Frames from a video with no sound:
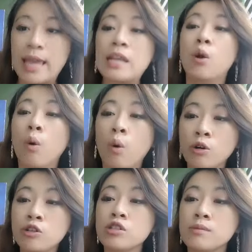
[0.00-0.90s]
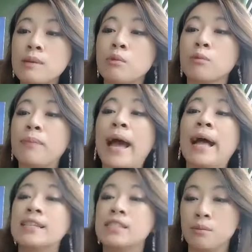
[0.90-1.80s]
in order to be more
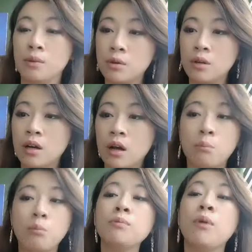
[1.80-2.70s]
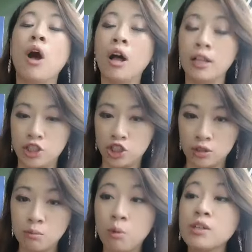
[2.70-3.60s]
palatable, more
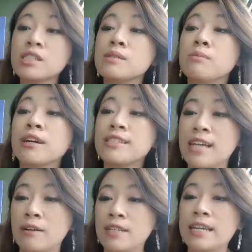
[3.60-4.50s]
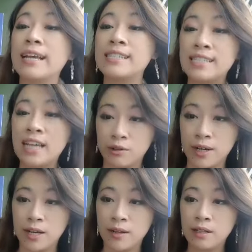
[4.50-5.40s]
polished, more smart sounding,
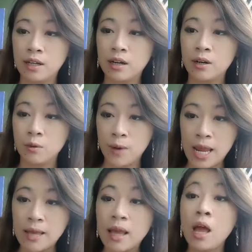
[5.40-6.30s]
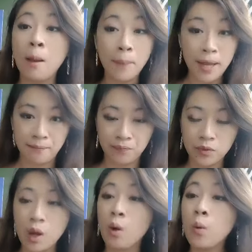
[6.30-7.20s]
etc. Right? But
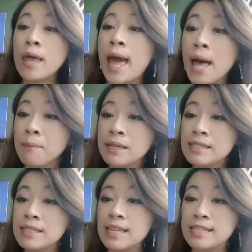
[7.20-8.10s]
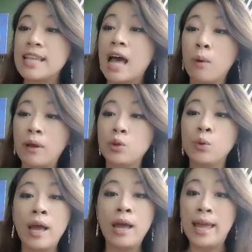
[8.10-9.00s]
what happens is that when
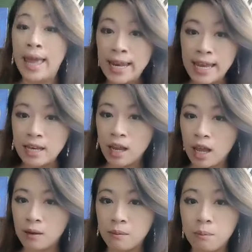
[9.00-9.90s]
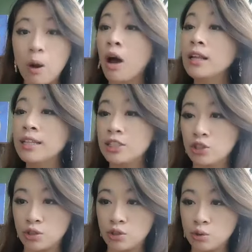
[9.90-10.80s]
you edit and
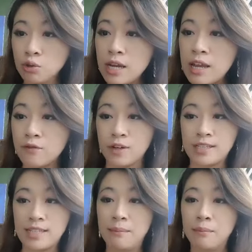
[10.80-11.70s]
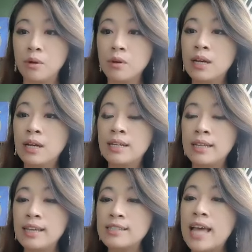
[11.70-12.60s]
polish your story, for example,
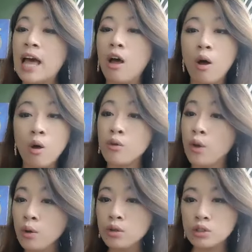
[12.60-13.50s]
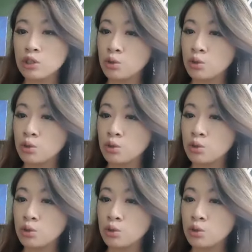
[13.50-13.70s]
is that although your